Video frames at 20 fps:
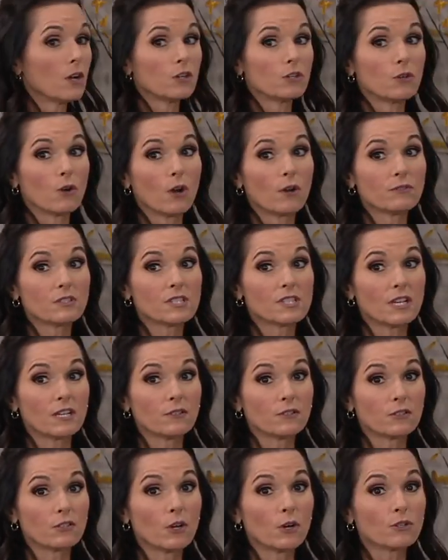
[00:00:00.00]
you all of a
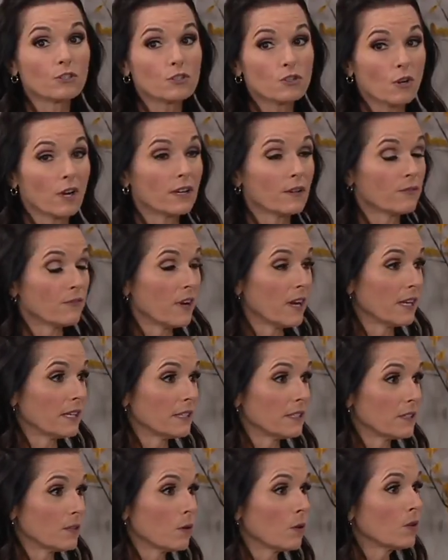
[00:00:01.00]
sudden go to try to
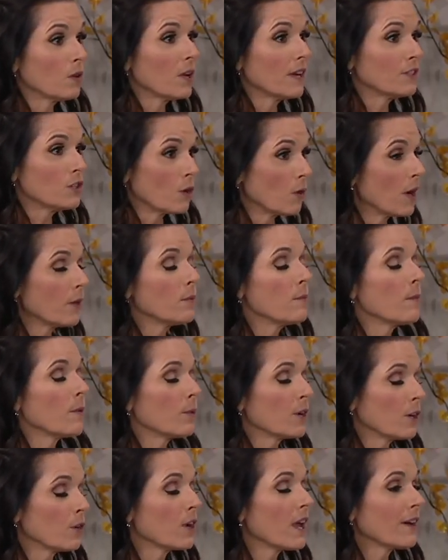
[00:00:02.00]
find. Oh, I don't. I
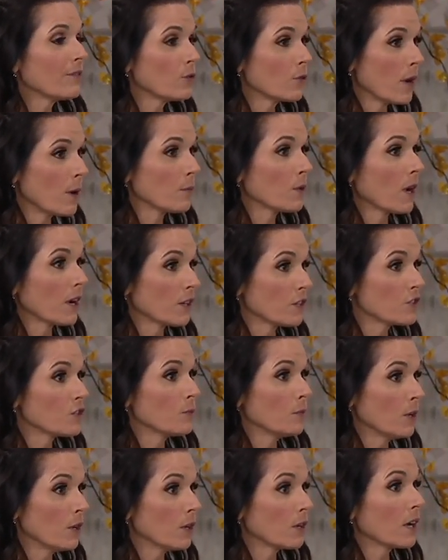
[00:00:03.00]
remember I don't have graham crackers
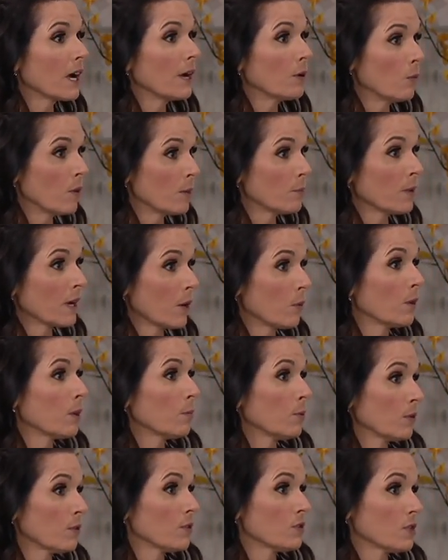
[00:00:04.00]
and milk. Right. I want, but I want
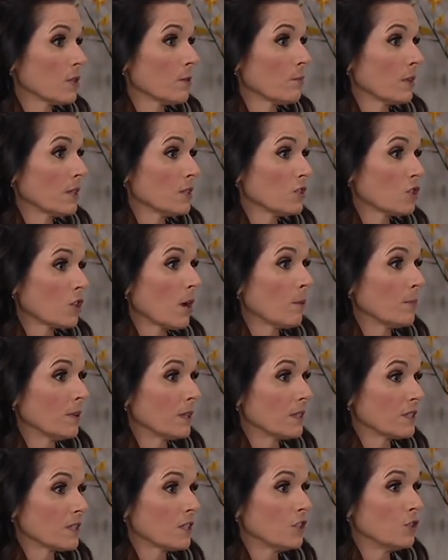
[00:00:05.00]
to put those on my
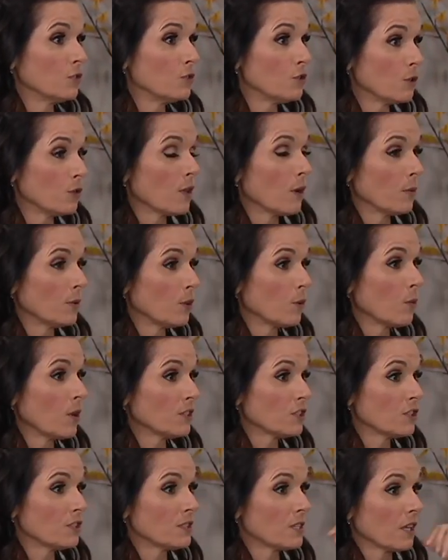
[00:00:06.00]
shopping list. Can you do that when you're
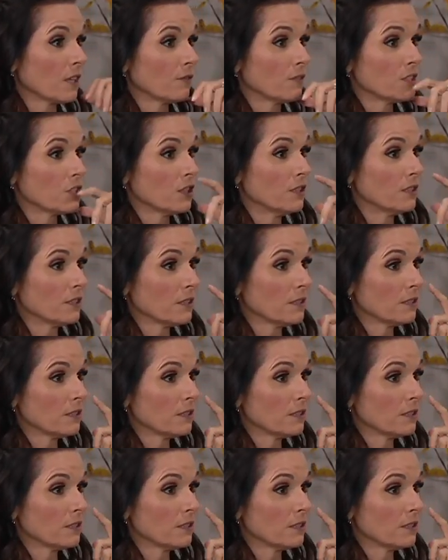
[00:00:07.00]
watching television? You